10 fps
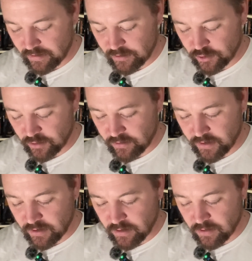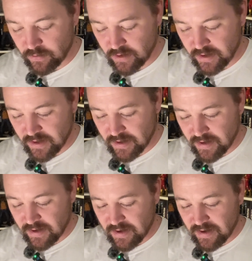surely you know.
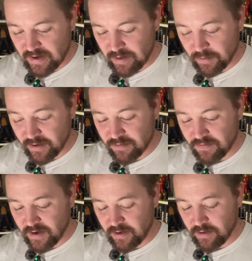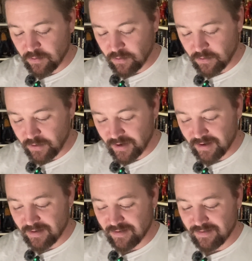I'm gonna find it real quick.
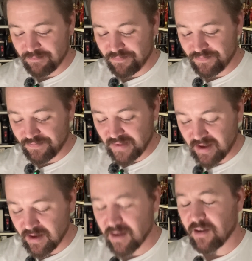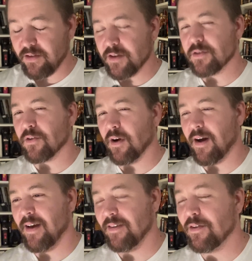
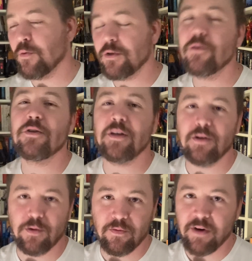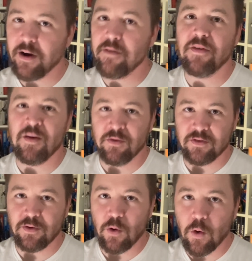Glyceride. So Junji Ito, very
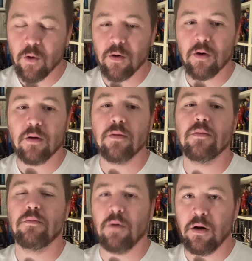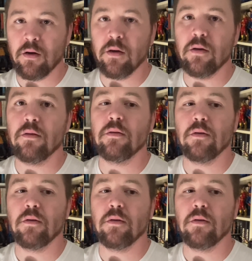famous horror manga